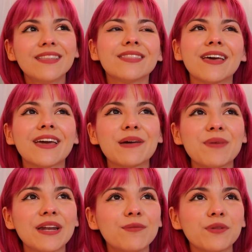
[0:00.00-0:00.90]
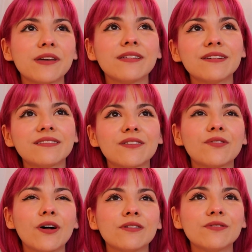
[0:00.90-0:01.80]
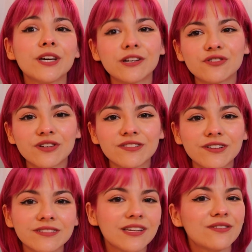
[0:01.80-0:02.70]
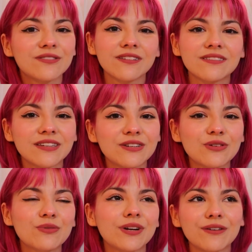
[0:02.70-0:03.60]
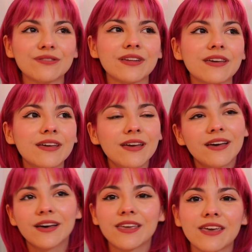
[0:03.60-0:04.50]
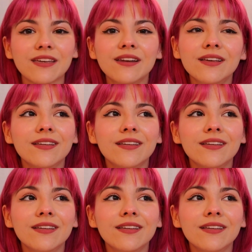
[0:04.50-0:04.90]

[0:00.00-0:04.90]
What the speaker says: Like I made a playlist of all of the country songs I used to listen to when I was like a kid.